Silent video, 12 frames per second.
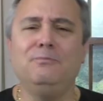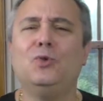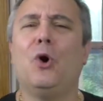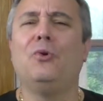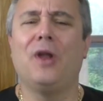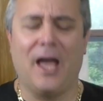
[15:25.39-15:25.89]

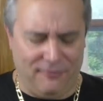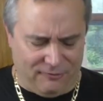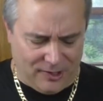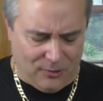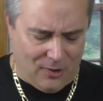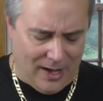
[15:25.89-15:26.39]
No knife
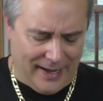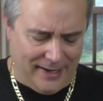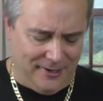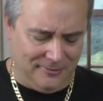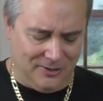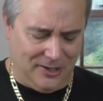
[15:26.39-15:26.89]

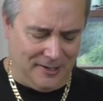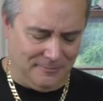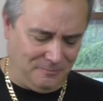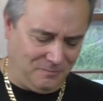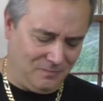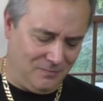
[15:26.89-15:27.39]
required. Look,
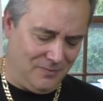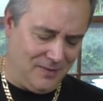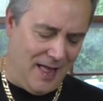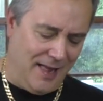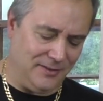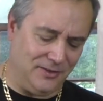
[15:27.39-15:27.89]

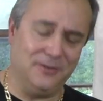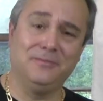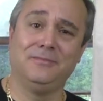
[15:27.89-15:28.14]
nice.